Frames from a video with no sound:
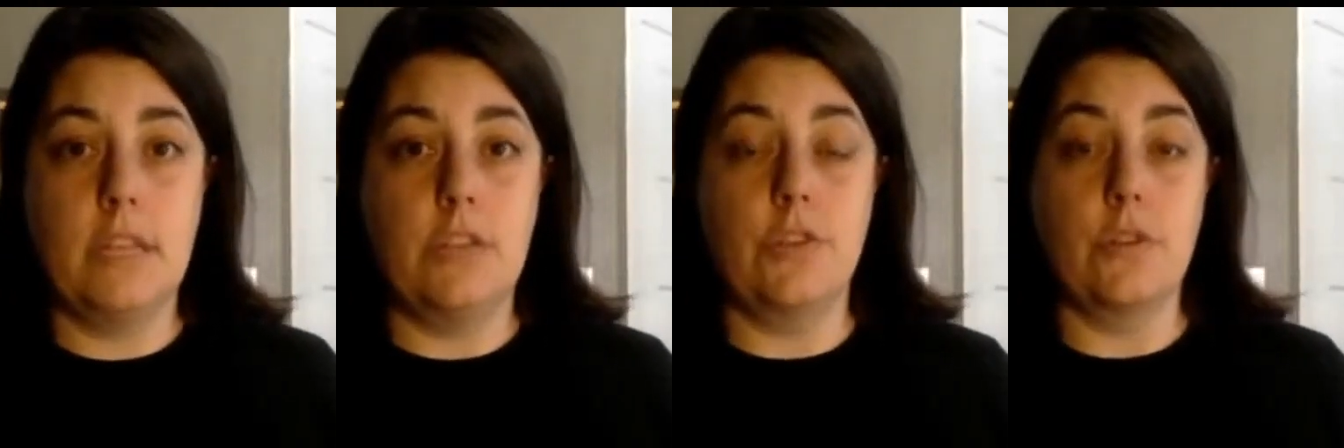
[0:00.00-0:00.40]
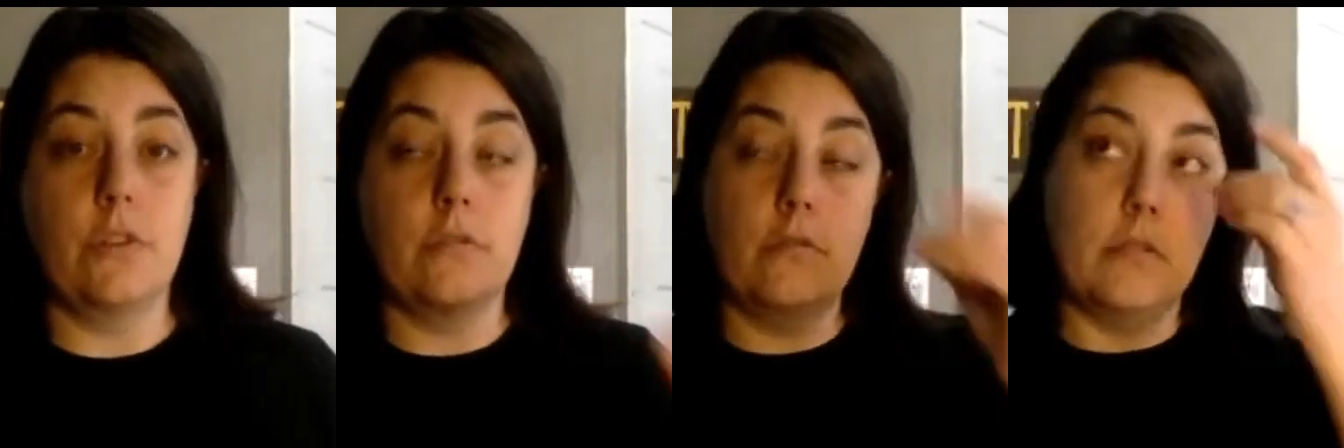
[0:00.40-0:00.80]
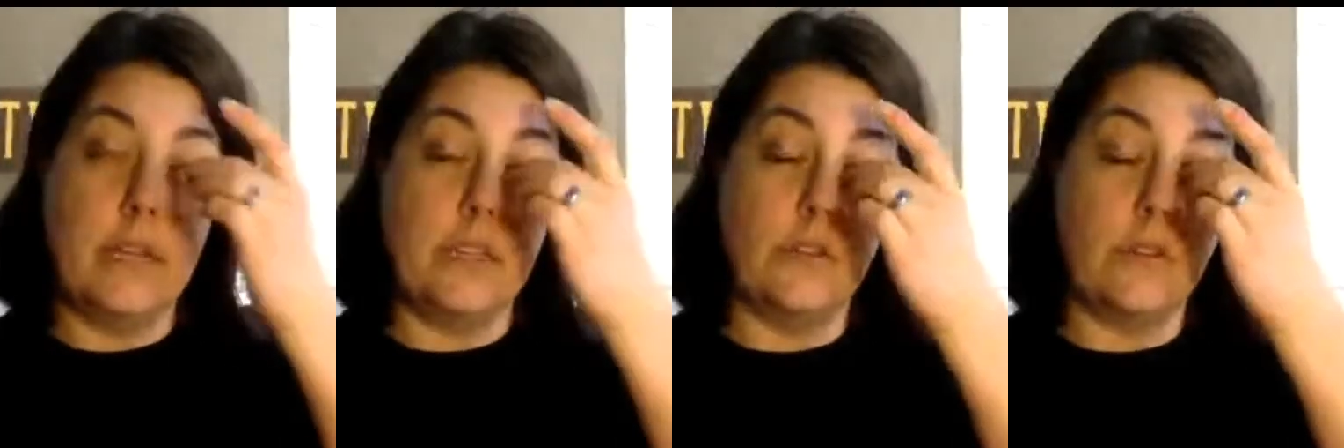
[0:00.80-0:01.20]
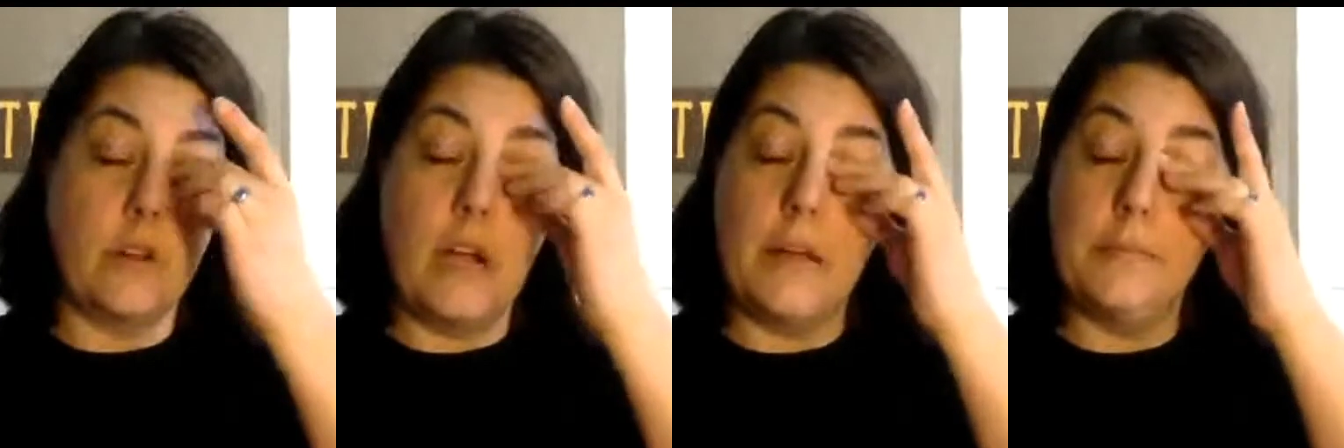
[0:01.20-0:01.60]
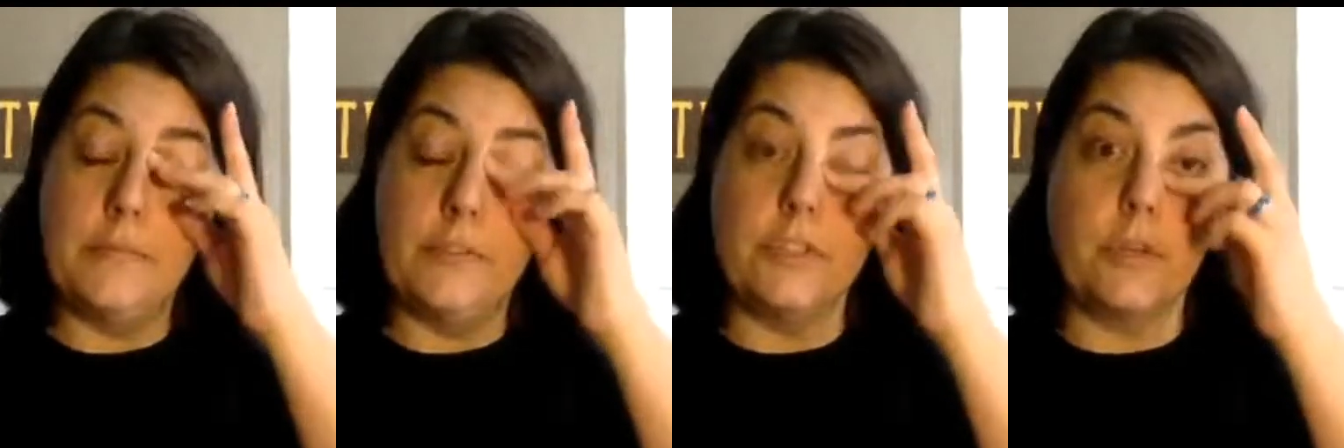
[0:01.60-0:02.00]
in your in your
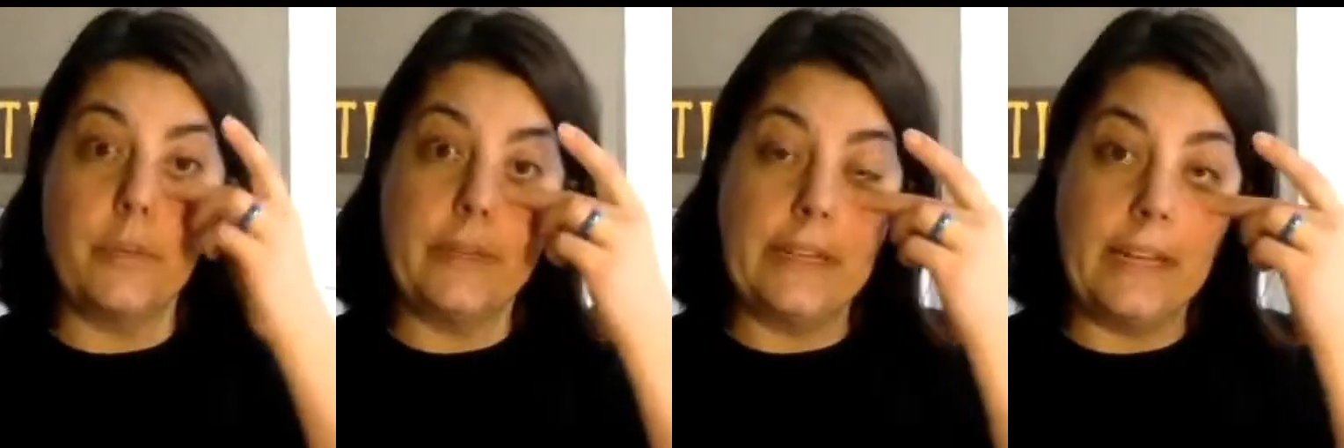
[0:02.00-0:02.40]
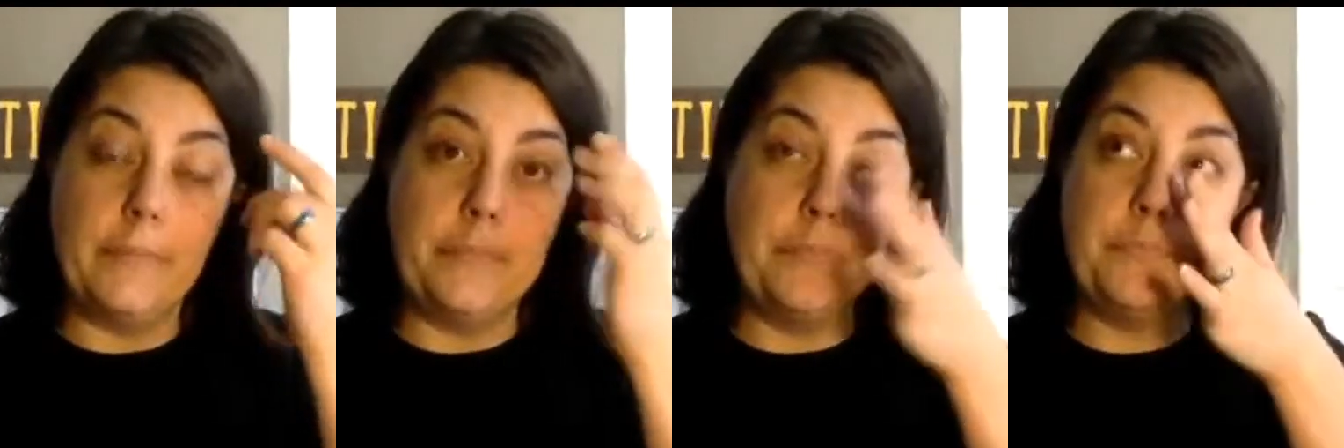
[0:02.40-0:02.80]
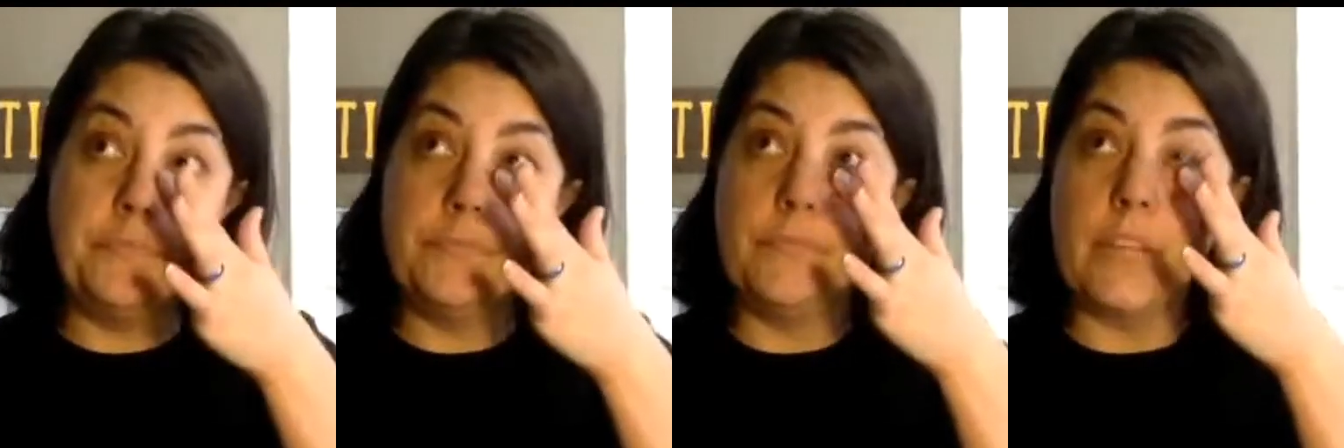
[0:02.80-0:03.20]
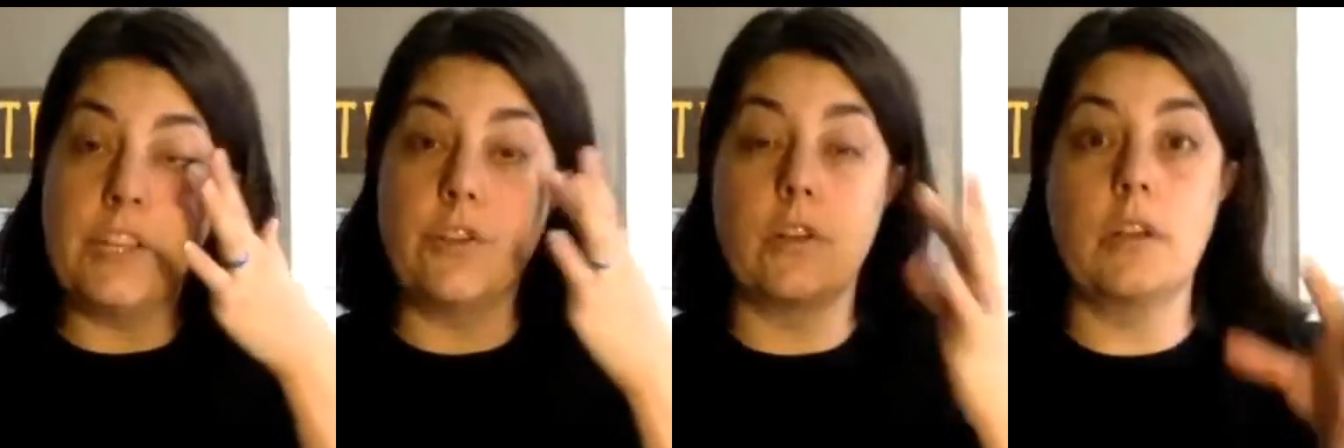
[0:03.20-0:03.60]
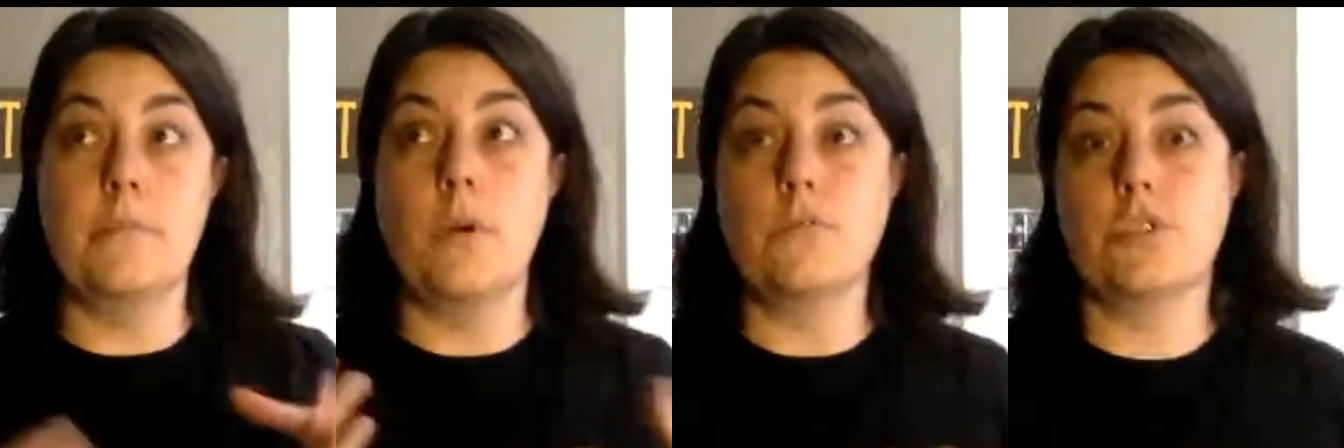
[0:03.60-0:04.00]
um, vulnerability, in your
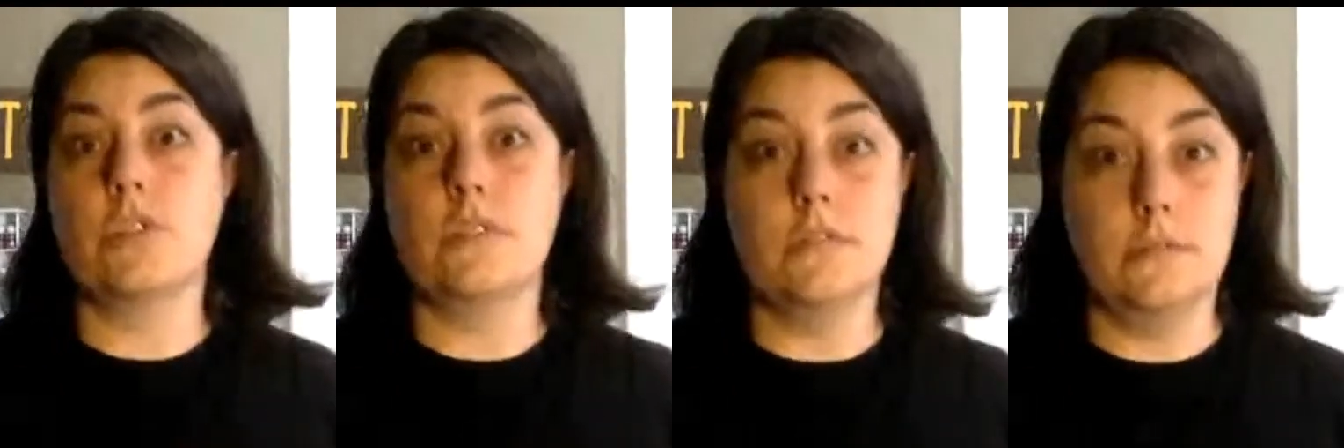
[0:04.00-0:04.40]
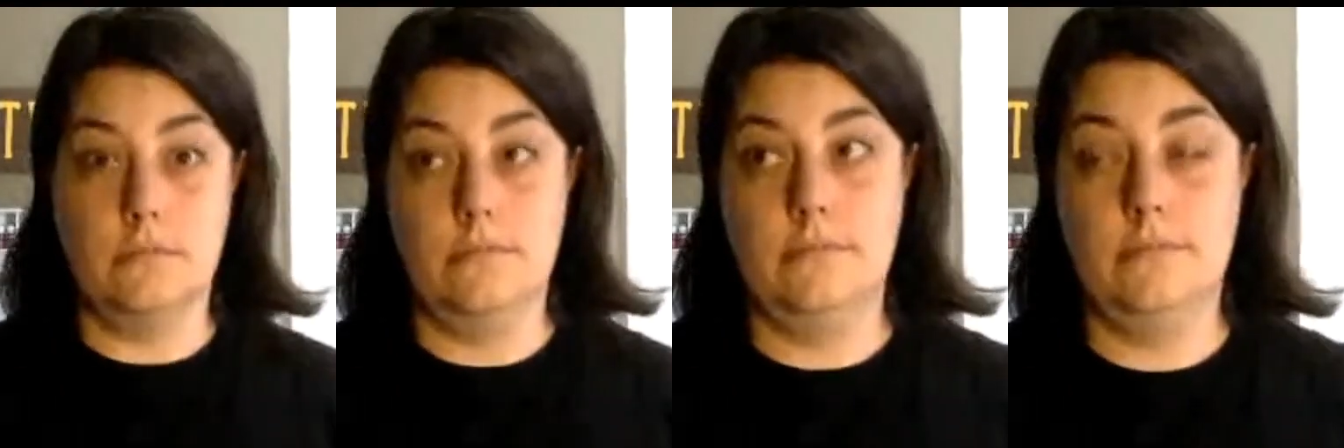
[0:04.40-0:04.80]
emotional